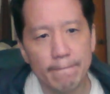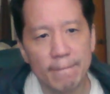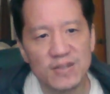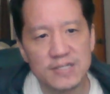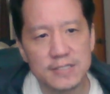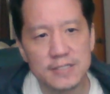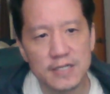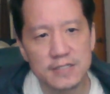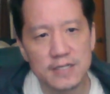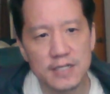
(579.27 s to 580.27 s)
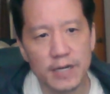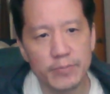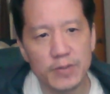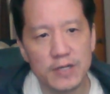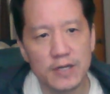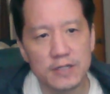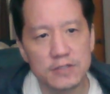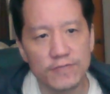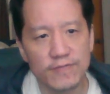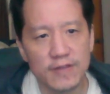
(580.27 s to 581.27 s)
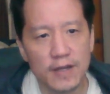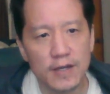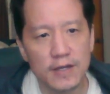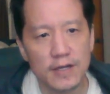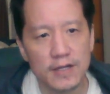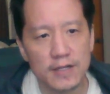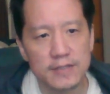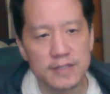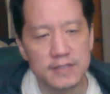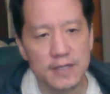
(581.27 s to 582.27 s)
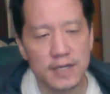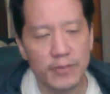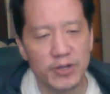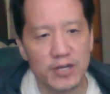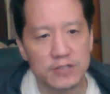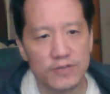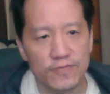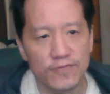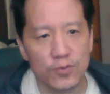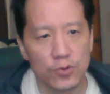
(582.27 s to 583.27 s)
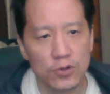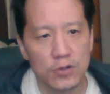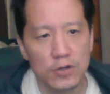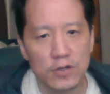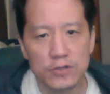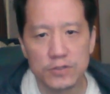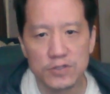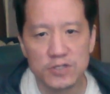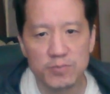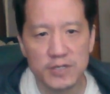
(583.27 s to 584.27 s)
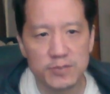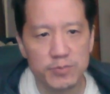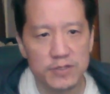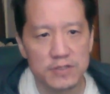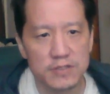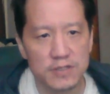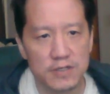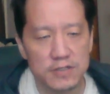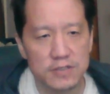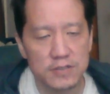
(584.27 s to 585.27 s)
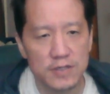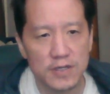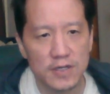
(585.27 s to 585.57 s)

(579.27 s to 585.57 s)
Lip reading: 6 cannot be next to 9, and 6 cannot be next to 4. So this must be a 6.